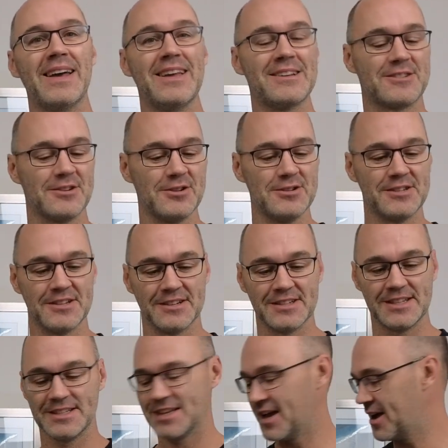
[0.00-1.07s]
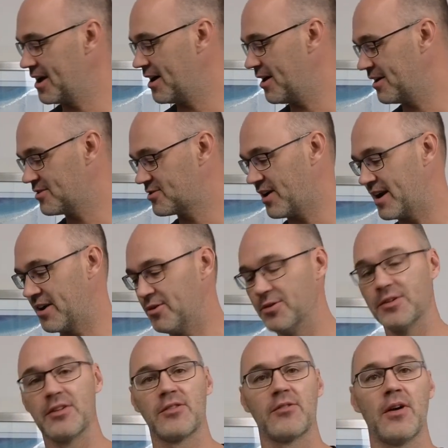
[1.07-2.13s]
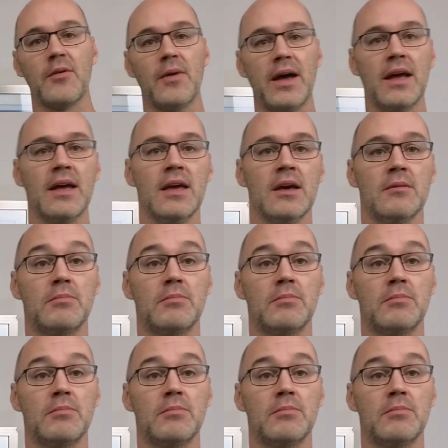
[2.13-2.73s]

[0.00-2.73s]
introducers, as I try to hold it the right way.